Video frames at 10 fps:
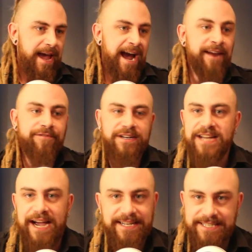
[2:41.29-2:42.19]

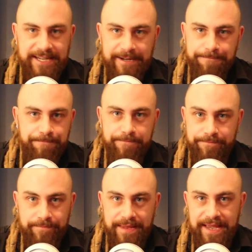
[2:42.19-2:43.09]
Advertising
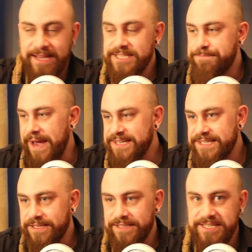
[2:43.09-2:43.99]
is
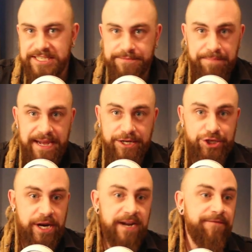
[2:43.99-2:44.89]
basically
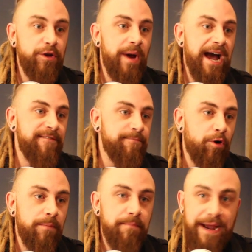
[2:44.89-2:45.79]
speech. And if you have
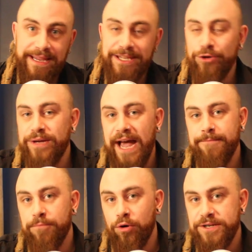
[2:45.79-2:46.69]
more money, you
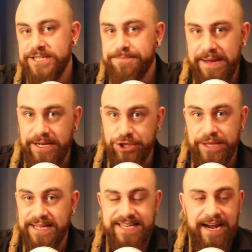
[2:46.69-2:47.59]
get more speech.
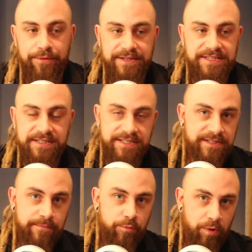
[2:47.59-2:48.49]
That's how this
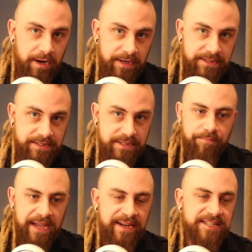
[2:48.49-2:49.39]
system works.
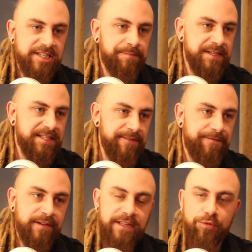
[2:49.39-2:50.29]
It is
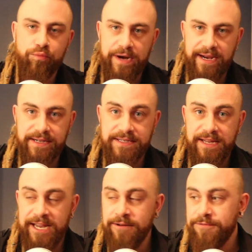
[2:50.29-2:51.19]
specifically rigged
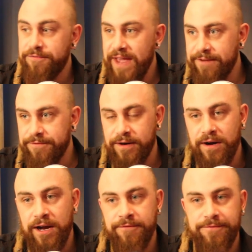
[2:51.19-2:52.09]
in favor
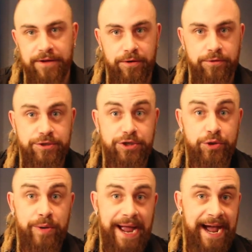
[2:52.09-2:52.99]
of those
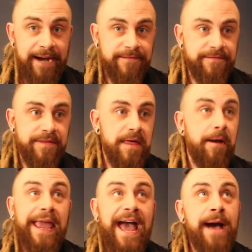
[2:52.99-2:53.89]
who have the
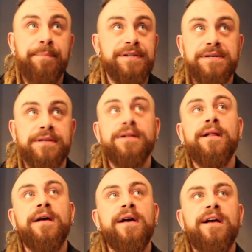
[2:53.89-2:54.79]
capital